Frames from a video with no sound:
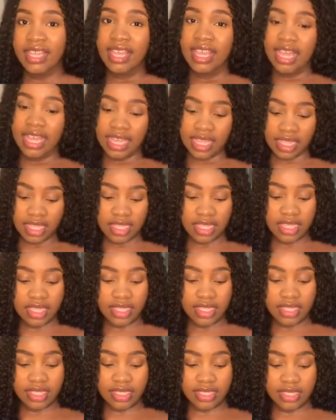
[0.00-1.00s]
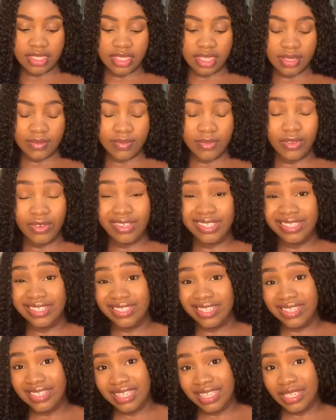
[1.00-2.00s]
And
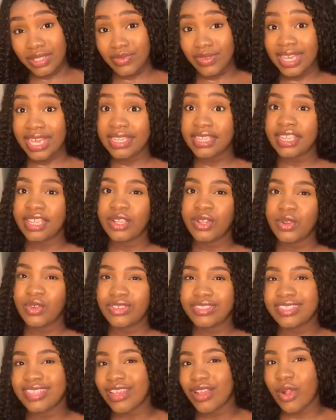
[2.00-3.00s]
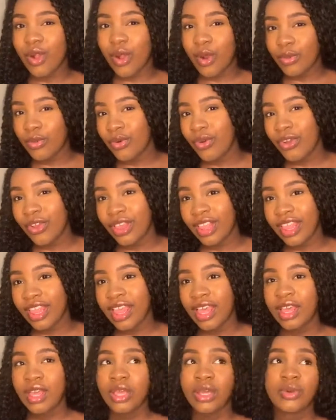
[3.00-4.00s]
coincidentally, we had a lot in common.
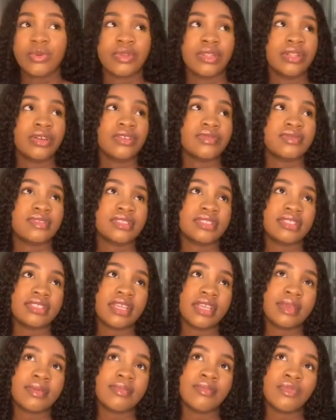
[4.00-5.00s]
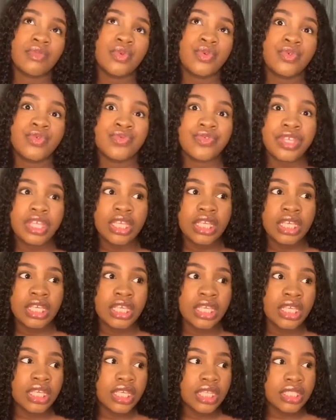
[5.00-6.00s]
We love the same
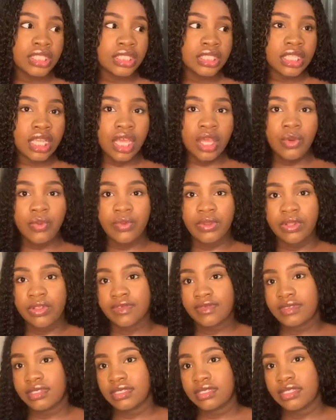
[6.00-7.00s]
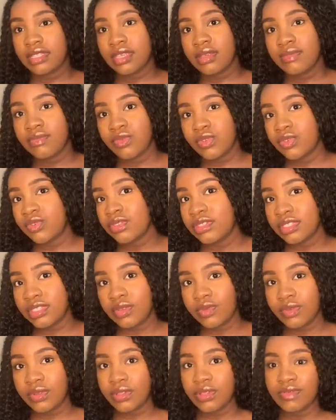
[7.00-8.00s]
movies, we love the same
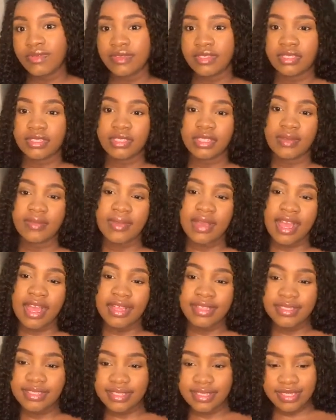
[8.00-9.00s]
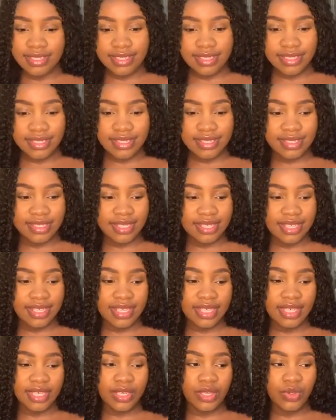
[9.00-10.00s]
music, we love the same artists.
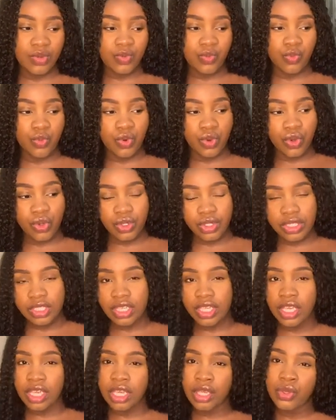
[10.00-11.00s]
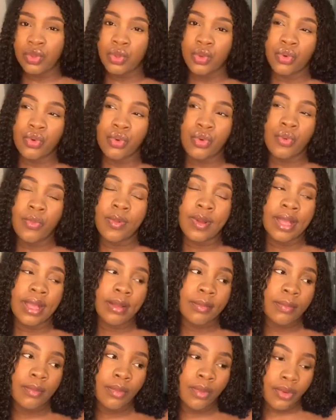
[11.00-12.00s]
He was a
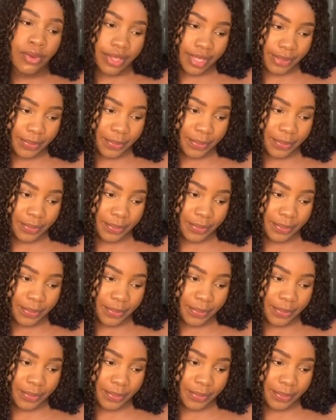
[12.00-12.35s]
Yoruba boy.